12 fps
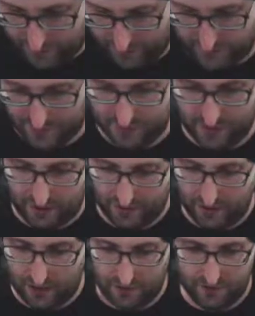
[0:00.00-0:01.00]
I just
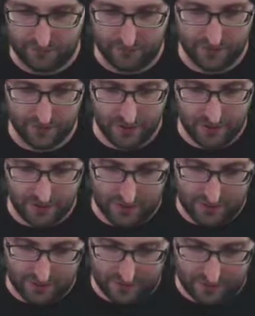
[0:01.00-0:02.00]
love
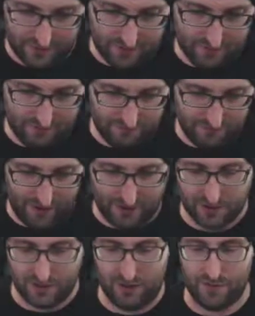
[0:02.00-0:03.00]

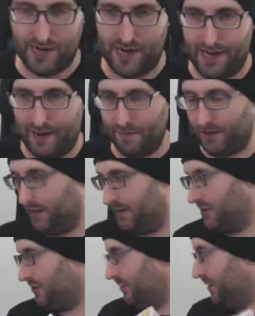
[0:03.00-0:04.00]
the dynamic on this one.